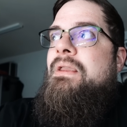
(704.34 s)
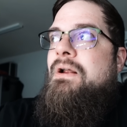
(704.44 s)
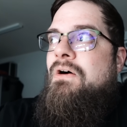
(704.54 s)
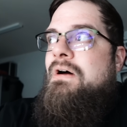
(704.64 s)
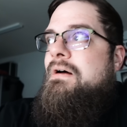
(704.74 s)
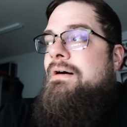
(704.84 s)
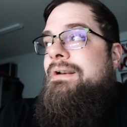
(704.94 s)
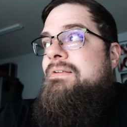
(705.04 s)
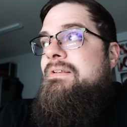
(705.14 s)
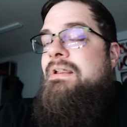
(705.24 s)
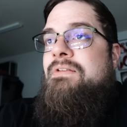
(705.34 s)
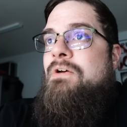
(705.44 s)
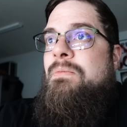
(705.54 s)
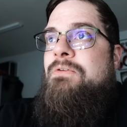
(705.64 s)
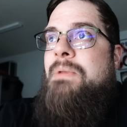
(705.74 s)
Honestly, that's
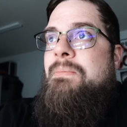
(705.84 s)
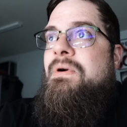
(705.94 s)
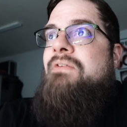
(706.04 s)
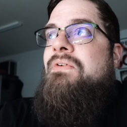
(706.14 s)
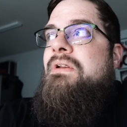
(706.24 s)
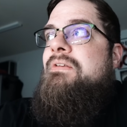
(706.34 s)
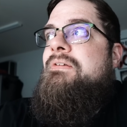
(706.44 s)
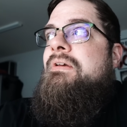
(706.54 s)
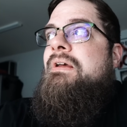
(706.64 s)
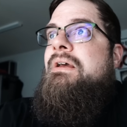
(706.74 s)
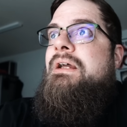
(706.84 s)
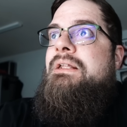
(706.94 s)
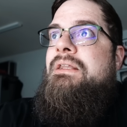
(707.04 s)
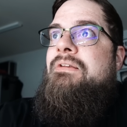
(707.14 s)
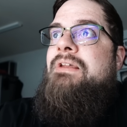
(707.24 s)
almost my preference. And
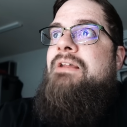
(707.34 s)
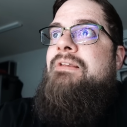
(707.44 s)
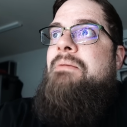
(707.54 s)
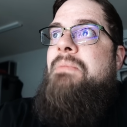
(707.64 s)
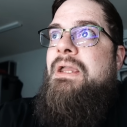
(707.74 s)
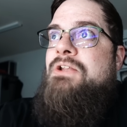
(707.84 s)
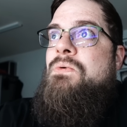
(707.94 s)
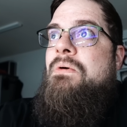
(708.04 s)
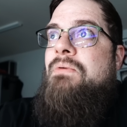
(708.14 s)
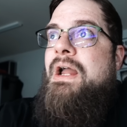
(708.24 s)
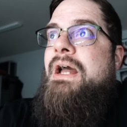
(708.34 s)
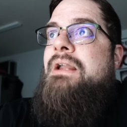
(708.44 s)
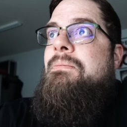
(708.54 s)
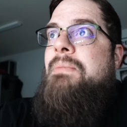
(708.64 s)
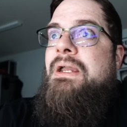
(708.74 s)
then this has a manual
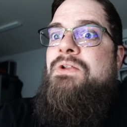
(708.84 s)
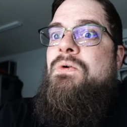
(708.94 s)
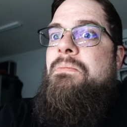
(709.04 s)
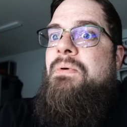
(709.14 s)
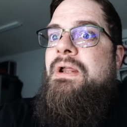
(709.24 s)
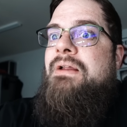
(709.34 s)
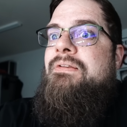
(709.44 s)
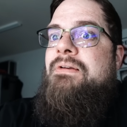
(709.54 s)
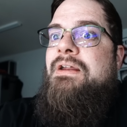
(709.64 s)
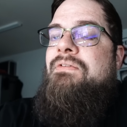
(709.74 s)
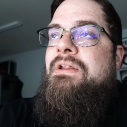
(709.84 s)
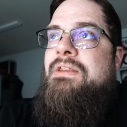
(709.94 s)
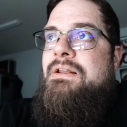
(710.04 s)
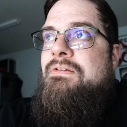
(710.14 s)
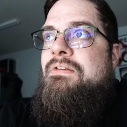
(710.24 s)
rack and manual brakes and
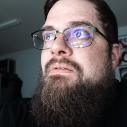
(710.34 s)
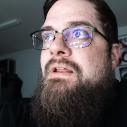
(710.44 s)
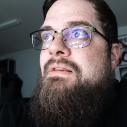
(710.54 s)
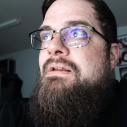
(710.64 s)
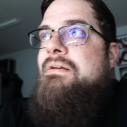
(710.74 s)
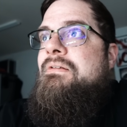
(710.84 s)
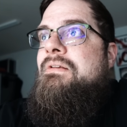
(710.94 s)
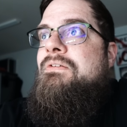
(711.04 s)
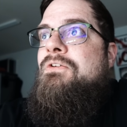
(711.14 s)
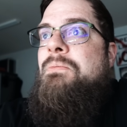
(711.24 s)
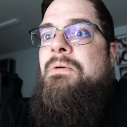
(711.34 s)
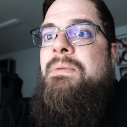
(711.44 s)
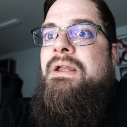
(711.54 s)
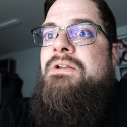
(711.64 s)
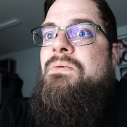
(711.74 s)
everything. This is like the, the super
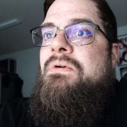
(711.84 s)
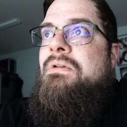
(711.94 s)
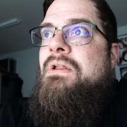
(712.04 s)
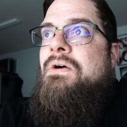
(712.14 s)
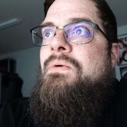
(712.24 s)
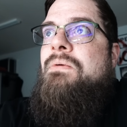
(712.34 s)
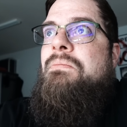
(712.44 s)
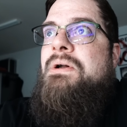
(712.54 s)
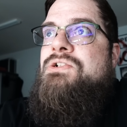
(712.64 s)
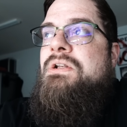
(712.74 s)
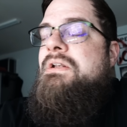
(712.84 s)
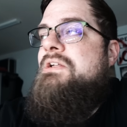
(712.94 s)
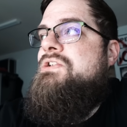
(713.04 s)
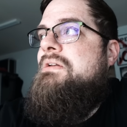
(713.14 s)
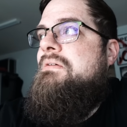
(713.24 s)
manual, low budget
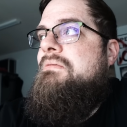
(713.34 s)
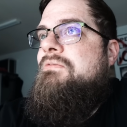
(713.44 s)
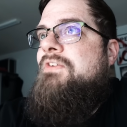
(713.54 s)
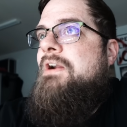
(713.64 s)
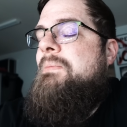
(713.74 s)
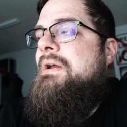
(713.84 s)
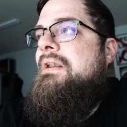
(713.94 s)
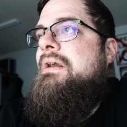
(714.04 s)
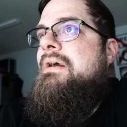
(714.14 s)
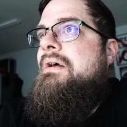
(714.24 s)
edition Fairmont.